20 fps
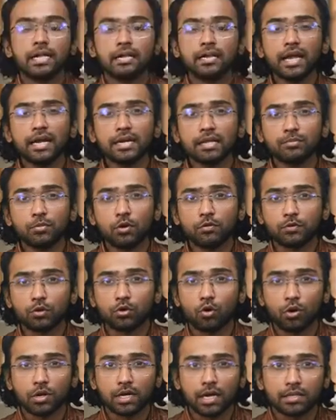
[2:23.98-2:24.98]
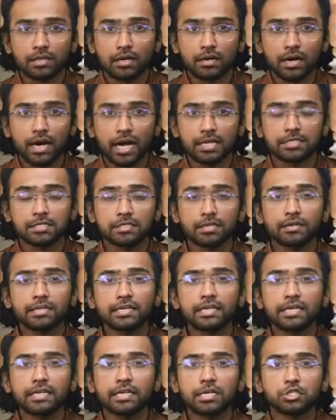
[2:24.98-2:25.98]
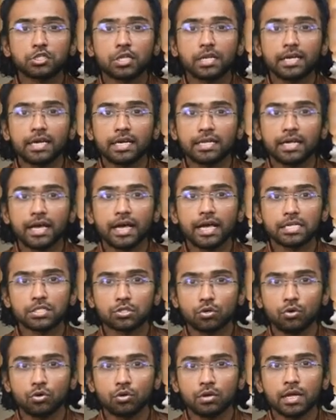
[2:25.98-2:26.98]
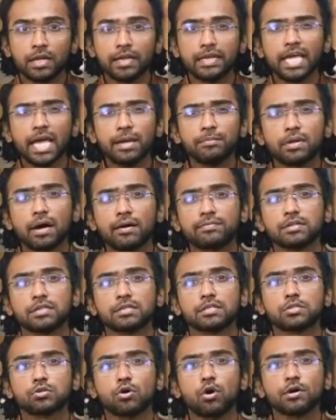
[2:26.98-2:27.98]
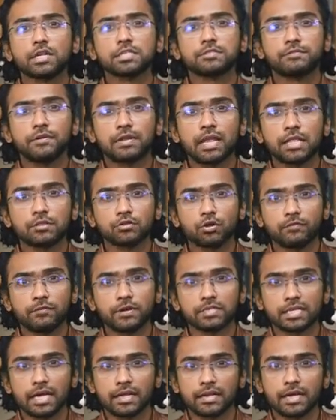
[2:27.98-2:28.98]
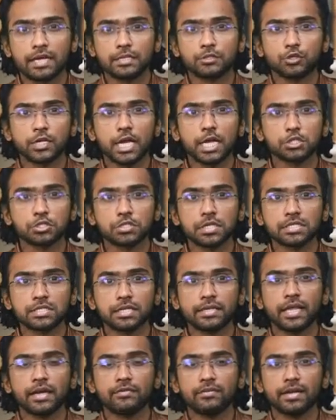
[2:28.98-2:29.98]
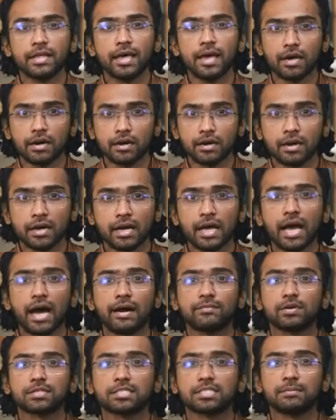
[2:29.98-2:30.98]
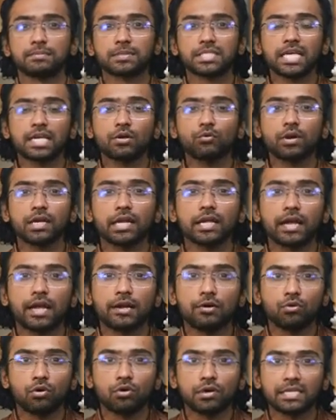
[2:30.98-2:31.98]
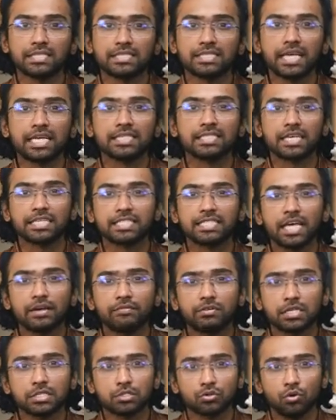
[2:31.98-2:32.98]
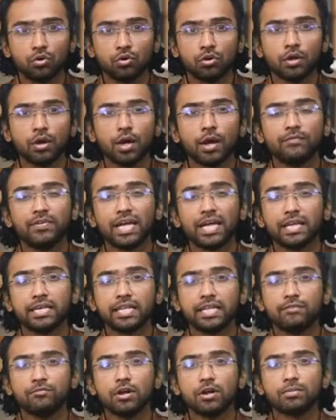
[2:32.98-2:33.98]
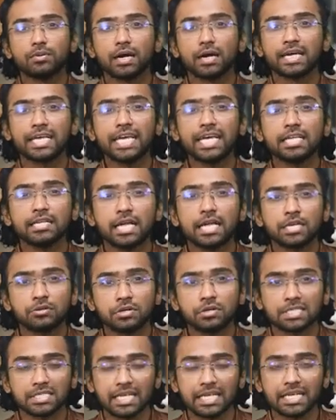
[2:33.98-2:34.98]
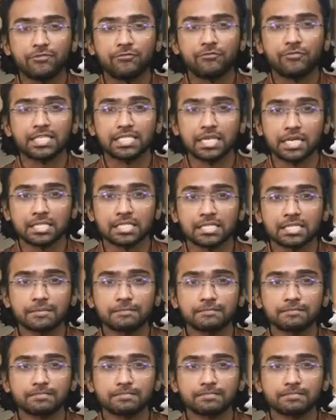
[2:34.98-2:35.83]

He later moved to Kolkata and studied initially in Hare School, named after the Scottish philanthropist and educationist David Hare, and was subsequently enrolled in St. Xavier's School, where he developed a keen interest in physics.